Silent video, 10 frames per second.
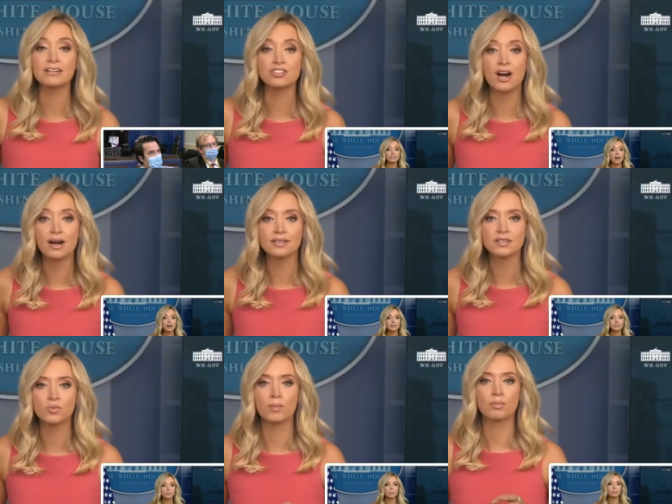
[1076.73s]
John's
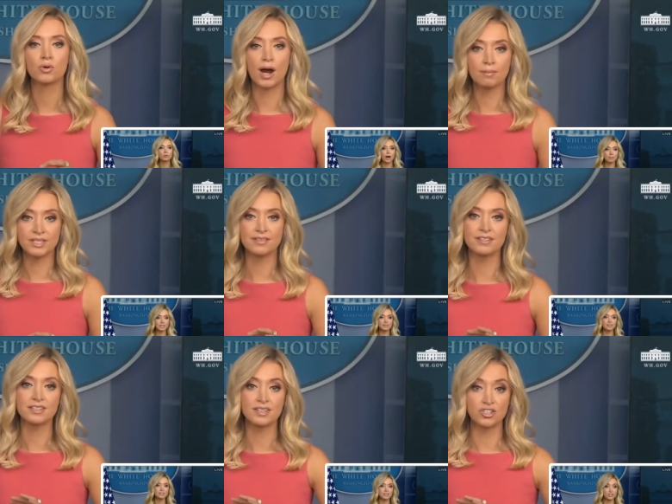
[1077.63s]
is what prompted the
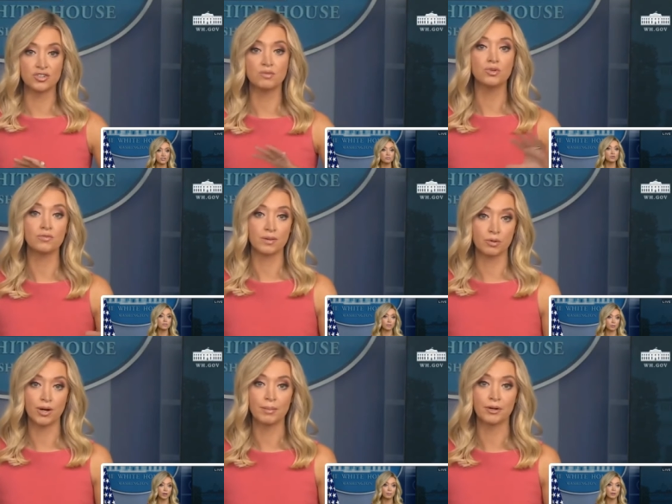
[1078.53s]
decision to move the
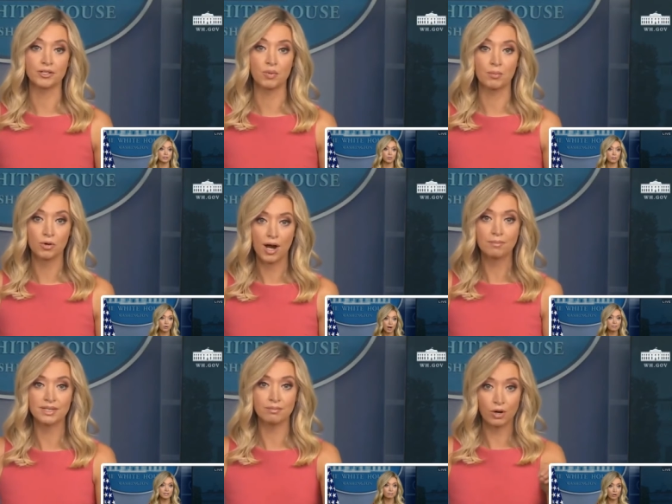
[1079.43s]
perimeter. It's what
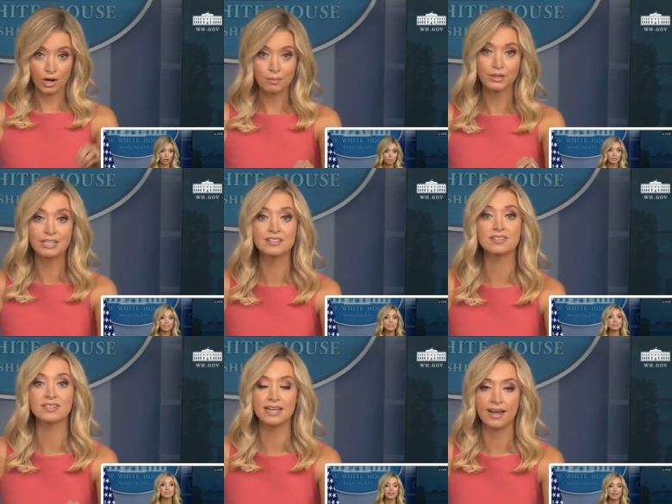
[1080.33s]
prompted Park Police to
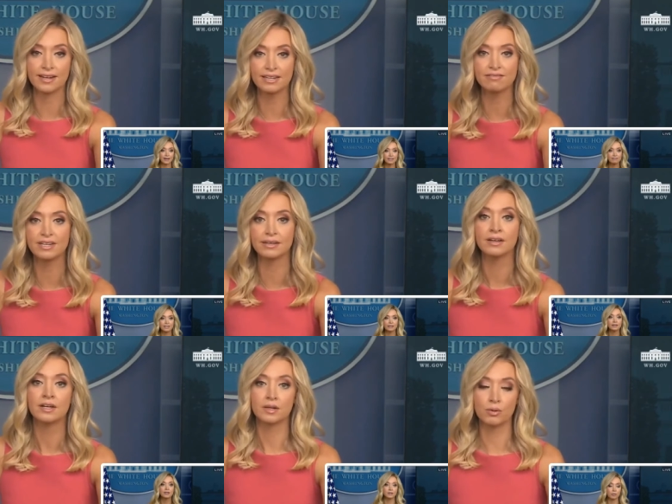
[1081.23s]
say that evening
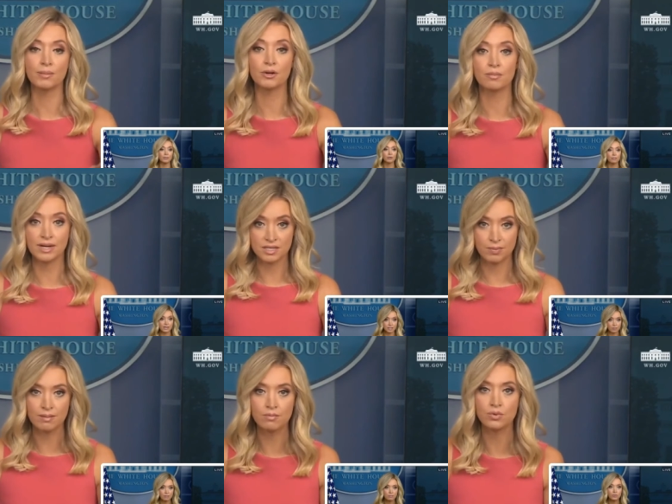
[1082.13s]
the perimeter must
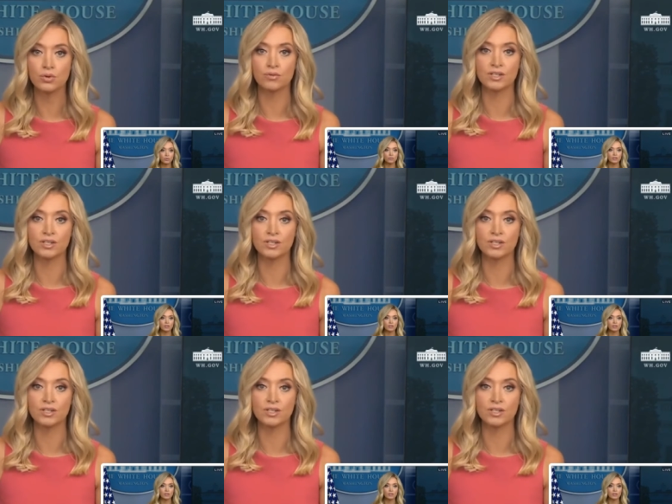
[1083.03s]
be moved.